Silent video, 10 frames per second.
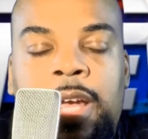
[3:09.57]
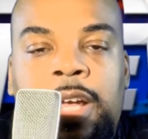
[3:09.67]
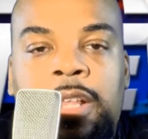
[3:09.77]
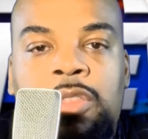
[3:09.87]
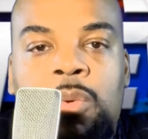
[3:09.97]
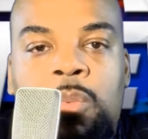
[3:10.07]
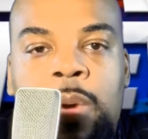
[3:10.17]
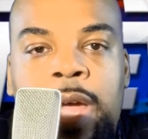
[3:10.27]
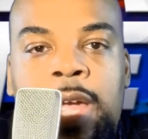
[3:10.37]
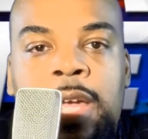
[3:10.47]
And the
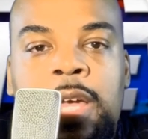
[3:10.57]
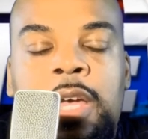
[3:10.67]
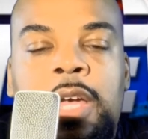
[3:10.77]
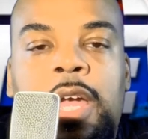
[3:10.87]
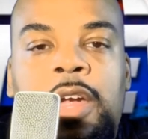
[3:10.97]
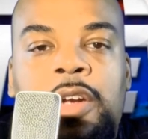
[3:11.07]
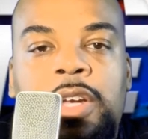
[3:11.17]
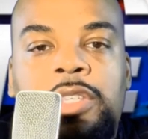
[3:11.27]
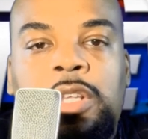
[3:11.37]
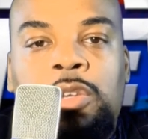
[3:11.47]
way
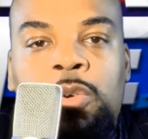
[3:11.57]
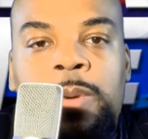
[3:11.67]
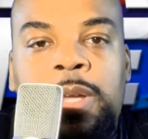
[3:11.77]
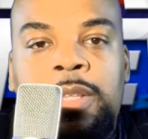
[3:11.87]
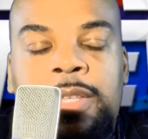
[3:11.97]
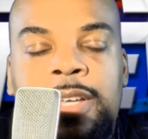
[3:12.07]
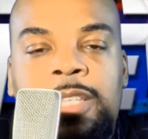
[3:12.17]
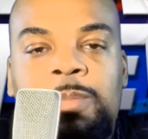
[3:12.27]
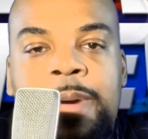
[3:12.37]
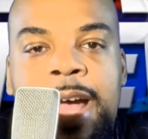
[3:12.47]
Erickson Lubin
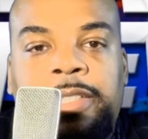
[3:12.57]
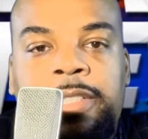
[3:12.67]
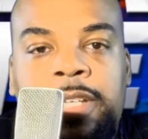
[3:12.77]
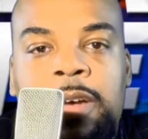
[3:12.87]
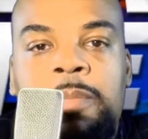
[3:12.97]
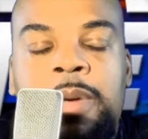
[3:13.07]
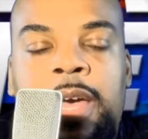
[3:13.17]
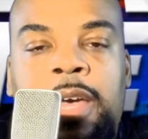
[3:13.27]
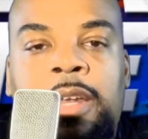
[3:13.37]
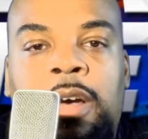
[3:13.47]
dispatched him,
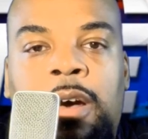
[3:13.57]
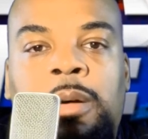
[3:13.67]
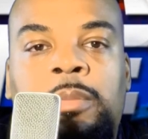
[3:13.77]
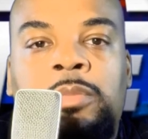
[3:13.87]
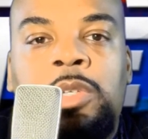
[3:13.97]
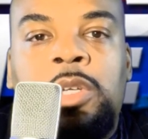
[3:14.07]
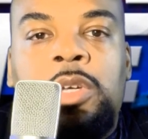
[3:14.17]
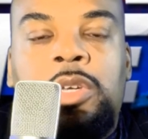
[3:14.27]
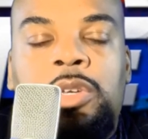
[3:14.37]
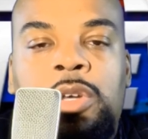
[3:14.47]
man,
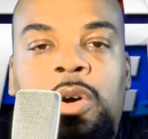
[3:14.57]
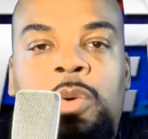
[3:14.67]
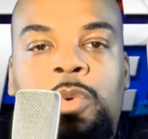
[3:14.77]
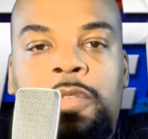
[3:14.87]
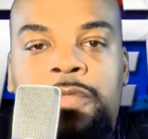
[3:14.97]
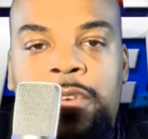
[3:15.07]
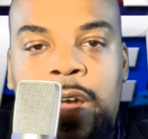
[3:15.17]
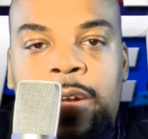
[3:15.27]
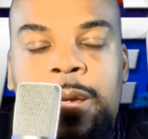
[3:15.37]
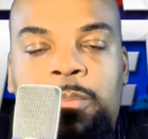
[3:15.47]
you know, was
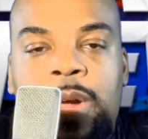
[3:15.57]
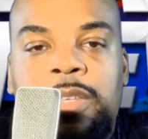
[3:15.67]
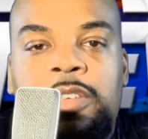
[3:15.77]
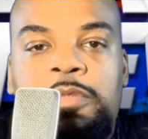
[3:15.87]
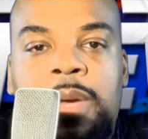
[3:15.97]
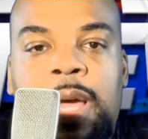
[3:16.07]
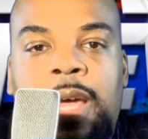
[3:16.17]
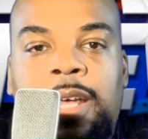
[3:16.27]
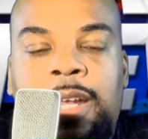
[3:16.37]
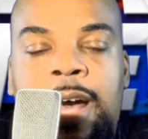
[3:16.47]
very impressive,
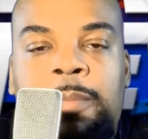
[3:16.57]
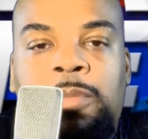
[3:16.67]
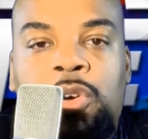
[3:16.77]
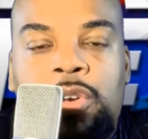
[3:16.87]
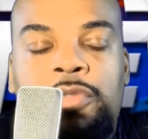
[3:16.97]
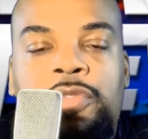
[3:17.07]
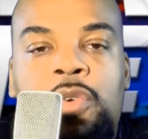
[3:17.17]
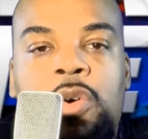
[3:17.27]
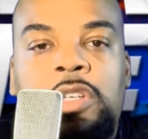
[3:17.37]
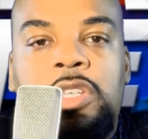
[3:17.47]
man. And I'm looking
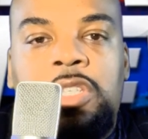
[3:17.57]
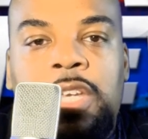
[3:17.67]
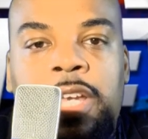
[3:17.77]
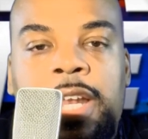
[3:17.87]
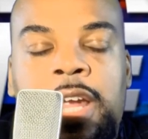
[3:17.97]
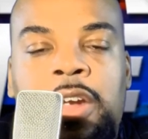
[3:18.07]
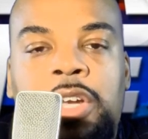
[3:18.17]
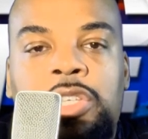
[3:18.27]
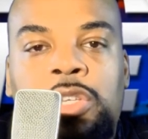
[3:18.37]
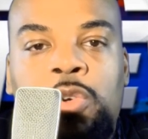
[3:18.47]
forward to seeing
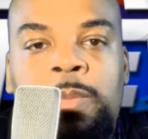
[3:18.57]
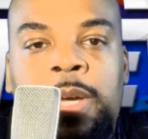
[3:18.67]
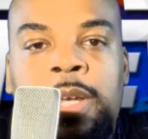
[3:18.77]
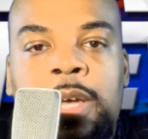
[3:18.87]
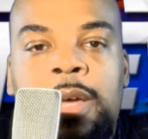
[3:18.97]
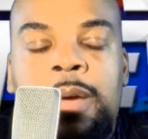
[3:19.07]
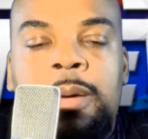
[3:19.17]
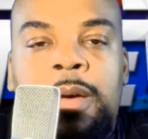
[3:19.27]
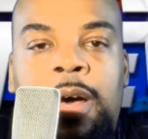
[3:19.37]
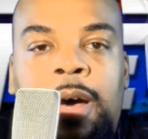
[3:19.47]
Erickson Lubin,
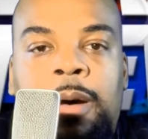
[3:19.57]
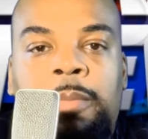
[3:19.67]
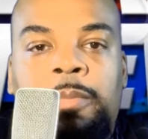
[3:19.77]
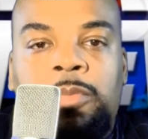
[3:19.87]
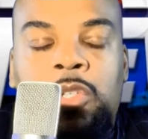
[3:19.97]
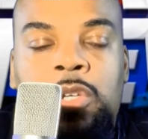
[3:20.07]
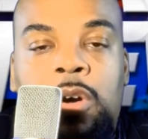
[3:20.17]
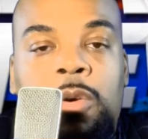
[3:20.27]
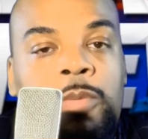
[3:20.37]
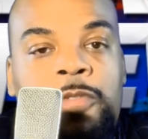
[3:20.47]
you
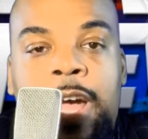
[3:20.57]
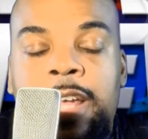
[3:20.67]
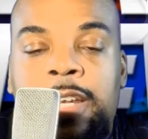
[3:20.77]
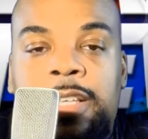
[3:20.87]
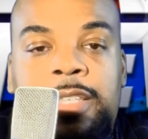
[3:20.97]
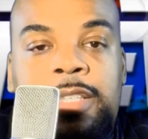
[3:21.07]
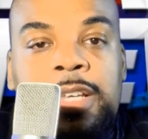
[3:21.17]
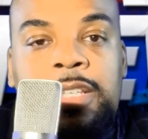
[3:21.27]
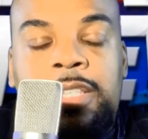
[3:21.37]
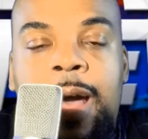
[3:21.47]
know, fighting
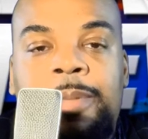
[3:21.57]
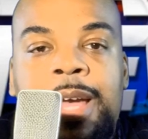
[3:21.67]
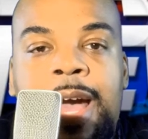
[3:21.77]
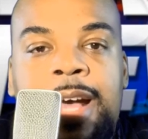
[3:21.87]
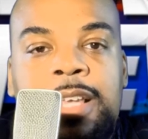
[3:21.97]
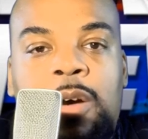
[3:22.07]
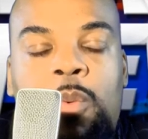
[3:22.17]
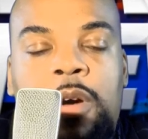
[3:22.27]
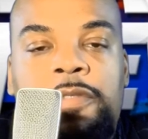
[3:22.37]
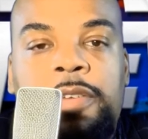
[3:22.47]
these top guys at
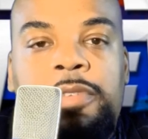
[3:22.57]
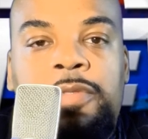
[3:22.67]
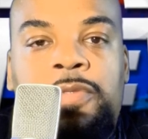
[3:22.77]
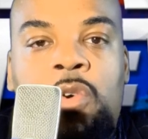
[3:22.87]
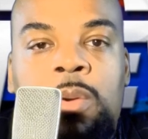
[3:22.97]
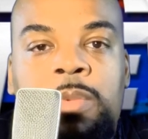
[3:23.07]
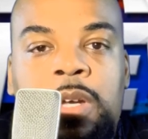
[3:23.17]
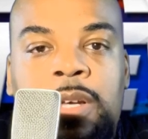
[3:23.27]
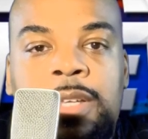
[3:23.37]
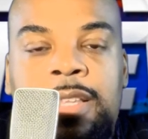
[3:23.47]
154,
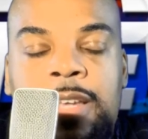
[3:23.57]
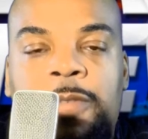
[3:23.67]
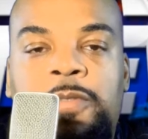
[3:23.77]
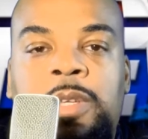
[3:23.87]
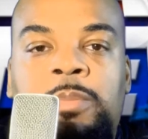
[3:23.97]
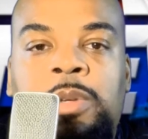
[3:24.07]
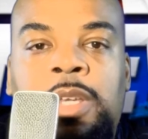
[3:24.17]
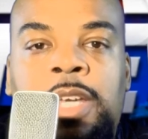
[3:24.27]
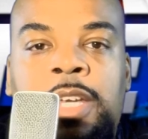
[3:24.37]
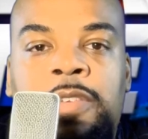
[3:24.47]
because I definitely
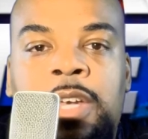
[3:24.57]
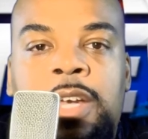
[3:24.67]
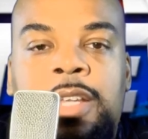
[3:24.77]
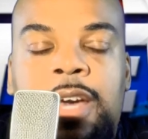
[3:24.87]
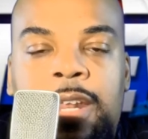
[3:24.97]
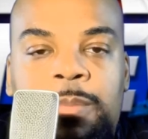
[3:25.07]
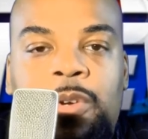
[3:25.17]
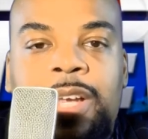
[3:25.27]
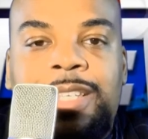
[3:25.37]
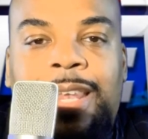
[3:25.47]
believe that he
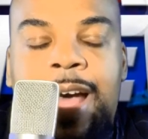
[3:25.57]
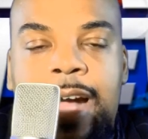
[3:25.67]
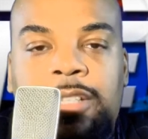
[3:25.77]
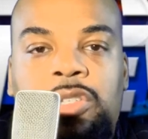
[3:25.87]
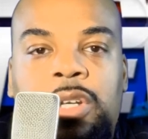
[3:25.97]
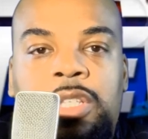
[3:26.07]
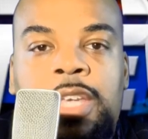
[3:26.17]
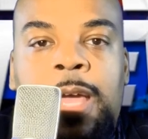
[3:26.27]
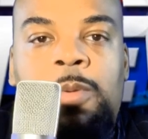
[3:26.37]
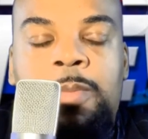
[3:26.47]
brings a lot to the
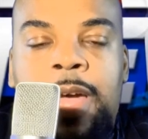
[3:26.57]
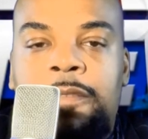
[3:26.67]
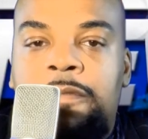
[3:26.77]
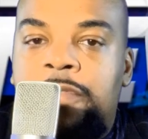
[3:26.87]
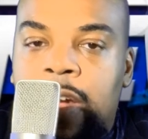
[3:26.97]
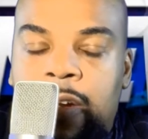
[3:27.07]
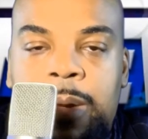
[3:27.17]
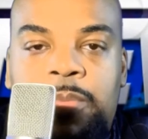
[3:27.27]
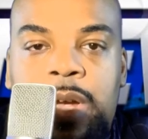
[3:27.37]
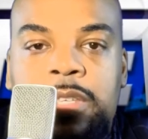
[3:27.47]
table, man. Very
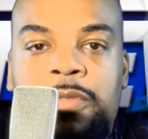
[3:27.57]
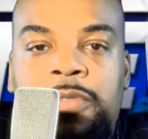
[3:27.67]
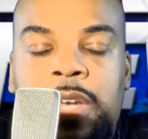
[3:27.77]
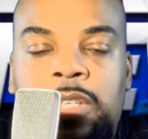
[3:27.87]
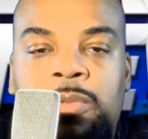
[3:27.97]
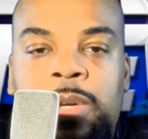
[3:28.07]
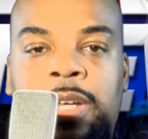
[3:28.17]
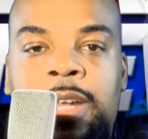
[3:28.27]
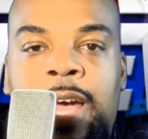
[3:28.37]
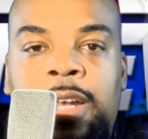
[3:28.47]
impressive victory
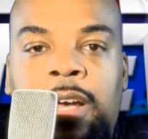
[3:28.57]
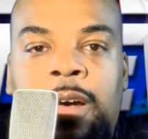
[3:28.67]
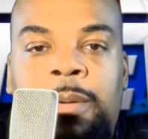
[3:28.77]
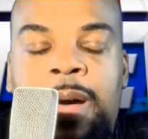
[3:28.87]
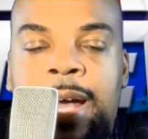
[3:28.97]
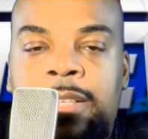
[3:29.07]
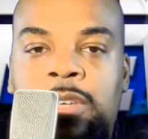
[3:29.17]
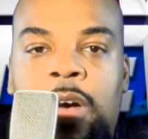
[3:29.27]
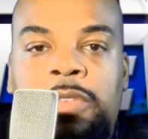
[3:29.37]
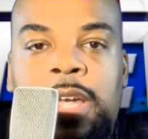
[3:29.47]
tonight. Hats
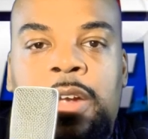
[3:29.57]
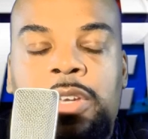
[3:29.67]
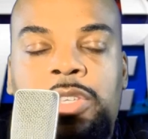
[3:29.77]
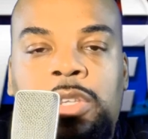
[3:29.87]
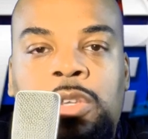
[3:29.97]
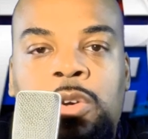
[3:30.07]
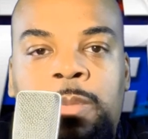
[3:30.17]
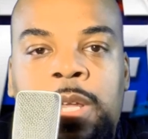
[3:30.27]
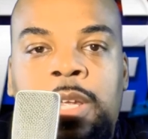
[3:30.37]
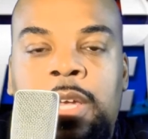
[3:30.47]
off to Erickson
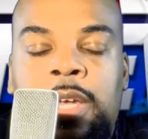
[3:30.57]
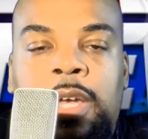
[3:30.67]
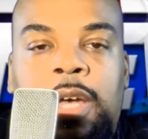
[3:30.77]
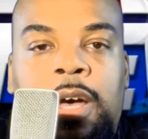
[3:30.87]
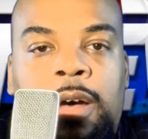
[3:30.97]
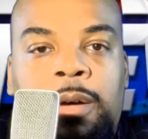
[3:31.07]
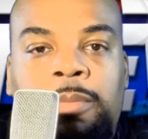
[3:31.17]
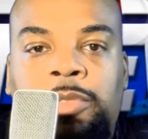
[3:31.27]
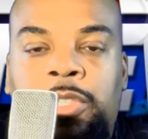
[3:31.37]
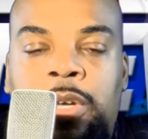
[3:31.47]
Lubin,
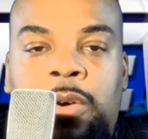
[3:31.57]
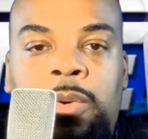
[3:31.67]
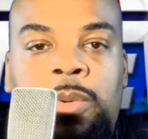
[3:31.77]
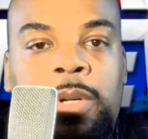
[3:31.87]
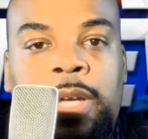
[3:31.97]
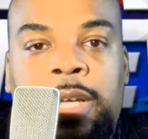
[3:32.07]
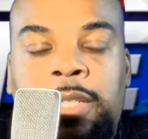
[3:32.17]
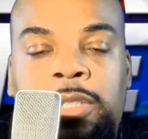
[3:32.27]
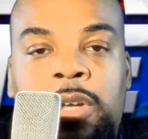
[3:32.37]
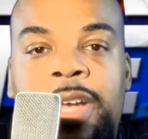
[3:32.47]
you know,
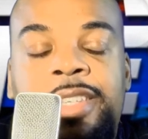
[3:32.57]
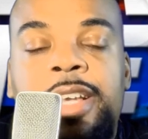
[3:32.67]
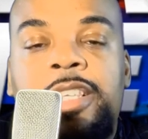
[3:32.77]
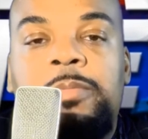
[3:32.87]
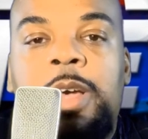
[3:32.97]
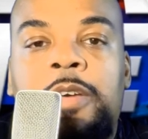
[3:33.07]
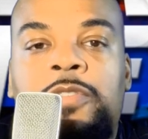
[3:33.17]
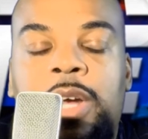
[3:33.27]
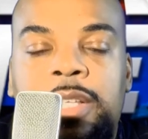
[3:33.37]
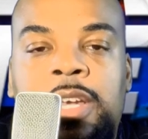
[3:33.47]
and, you know, Ishe Smith,
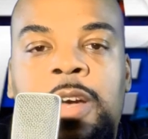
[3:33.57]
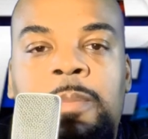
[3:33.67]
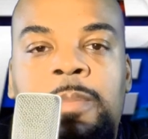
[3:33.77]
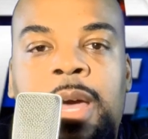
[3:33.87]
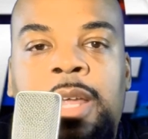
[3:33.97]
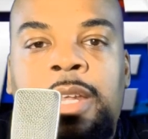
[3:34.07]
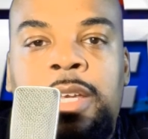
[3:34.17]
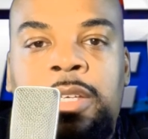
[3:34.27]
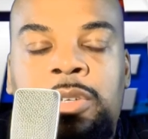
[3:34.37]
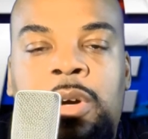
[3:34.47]
credit to him, man.
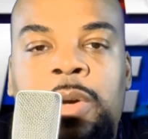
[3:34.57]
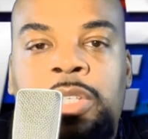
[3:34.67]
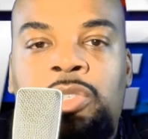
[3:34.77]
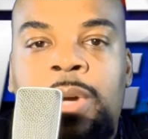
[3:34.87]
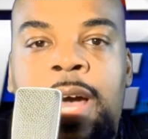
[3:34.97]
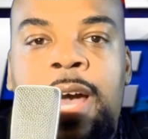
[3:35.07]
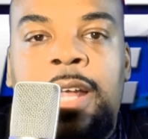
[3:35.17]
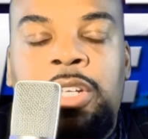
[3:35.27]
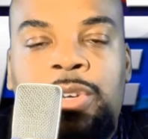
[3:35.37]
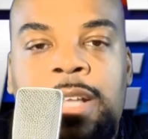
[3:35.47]
He
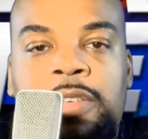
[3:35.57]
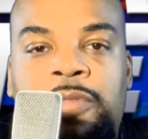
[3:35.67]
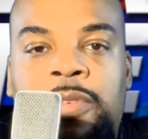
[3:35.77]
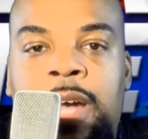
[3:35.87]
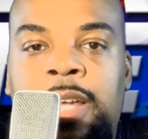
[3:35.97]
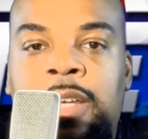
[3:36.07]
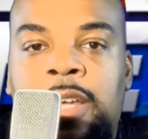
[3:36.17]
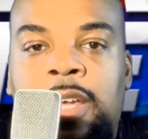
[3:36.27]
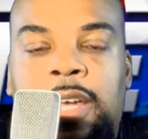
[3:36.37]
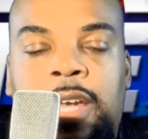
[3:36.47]
tried to fight,
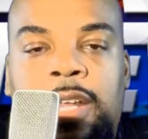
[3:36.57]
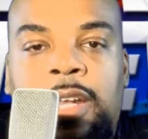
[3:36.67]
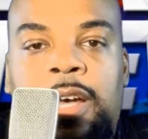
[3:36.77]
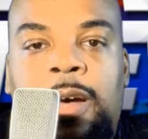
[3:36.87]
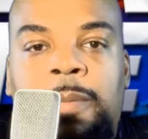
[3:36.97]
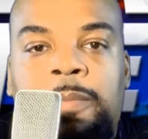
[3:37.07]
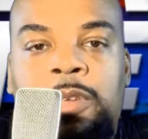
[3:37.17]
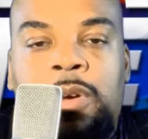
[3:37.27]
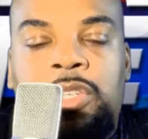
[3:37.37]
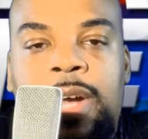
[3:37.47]
and, you
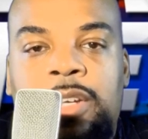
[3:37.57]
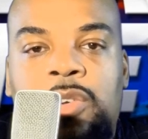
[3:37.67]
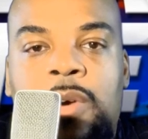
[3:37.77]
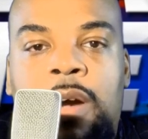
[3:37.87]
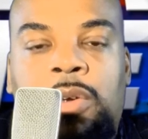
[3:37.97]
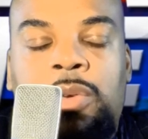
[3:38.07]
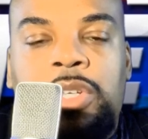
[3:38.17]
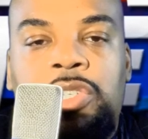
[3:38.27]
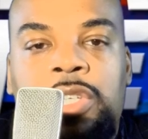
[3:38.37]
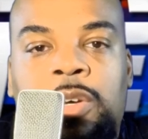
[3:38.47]
know, he tried to go out on
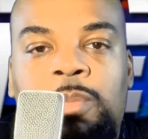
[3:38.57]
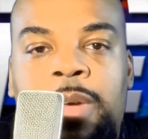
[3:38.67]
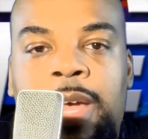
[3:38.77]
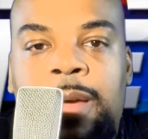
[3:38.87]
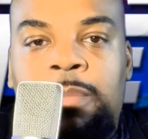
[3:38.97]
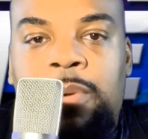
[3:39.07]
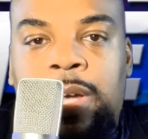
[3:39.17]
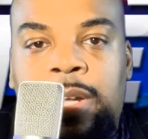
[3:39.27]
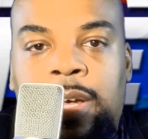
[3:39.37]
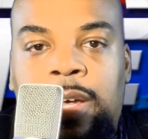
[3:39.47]
his shield, man,
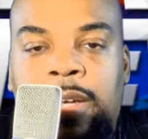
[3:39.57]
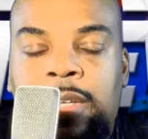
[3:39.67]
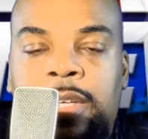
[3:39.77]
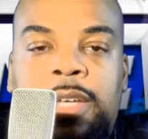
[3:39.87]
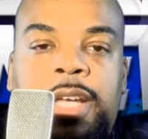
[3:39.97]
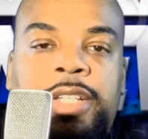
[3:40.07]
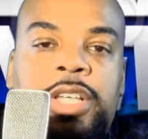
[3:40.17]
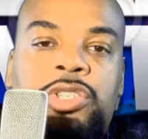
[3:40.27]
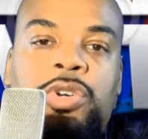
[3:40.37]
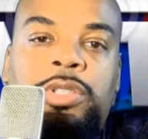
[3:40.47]
but he
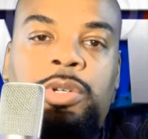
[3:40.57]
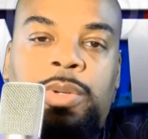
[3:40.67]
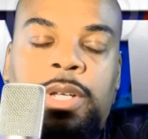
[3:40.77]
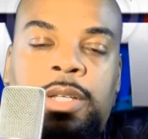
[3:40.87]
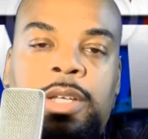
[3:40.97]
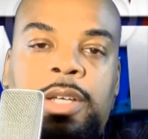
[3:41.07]
just couldn't do it.